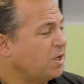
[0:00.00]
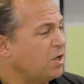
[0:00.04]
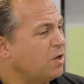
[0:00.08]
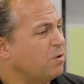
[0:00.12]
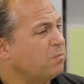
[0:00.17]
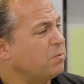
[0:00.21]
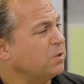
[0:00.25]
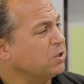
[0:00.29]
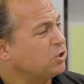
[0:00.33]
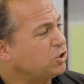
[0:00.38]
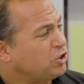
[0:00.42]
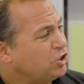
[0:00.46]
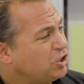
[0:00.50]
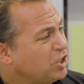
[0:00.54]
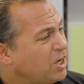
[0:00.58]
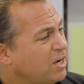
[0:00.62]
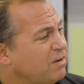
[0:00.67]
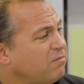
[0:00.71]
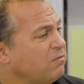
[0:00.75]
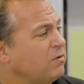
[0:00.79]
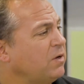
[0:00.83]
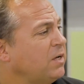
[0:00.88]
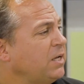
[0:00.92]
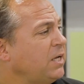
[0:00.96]
Sure. But
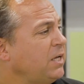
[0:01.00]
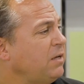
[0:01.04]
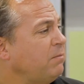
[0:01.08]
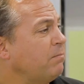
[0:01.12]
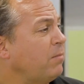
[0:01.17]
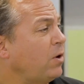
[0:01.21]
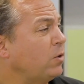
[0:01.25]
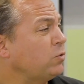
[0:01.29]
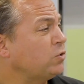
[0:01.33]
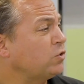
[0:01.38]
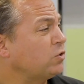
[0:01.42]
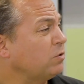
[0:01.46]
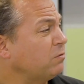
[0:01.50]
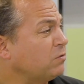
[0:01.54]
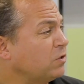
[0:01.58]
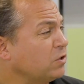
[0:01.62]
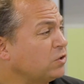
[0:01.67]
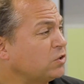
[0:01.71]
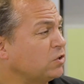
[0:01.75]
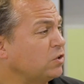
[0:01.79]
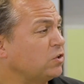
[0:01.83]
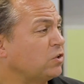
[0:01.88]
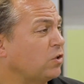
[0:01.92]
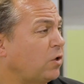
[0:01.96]
generally, most of the
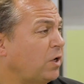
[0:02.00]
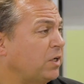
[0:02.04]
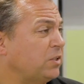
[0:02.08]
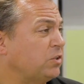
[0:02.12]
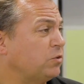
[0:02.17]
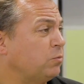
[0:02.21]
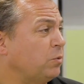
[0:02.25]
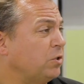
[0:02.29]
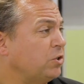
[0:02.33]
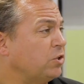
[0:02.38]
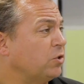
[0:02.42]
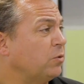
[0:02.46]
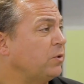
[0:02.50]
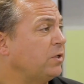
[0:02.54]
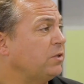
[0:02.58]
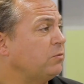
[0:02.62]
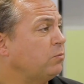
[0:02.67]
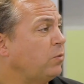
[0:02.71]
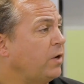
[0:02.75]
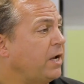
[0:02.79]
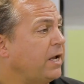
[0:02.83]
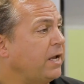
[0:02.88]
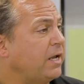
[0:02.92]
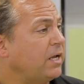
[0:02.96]
designs we're
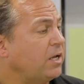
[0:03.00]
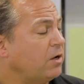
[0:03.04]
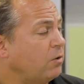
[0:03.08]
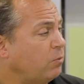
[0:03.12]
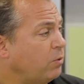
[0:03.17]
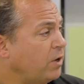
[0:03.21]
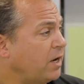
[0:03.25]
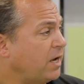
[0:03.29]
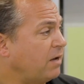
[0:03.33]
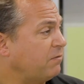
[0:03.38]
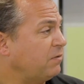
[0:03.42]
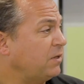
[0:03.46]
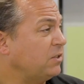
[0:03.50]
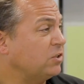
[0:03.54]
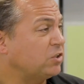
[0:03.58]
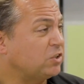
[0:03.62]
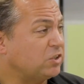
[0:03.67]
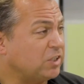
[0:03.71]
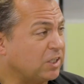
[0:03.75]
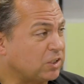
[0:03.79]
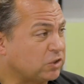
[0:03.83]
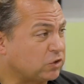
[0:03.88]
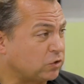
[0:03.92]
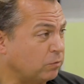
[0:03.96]
doing where we're having
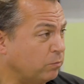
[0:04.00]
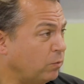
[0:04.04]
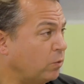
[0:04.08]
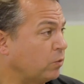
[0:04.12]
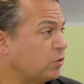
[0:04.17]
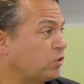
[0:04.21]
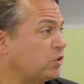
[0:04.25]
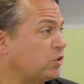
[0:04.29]
six or more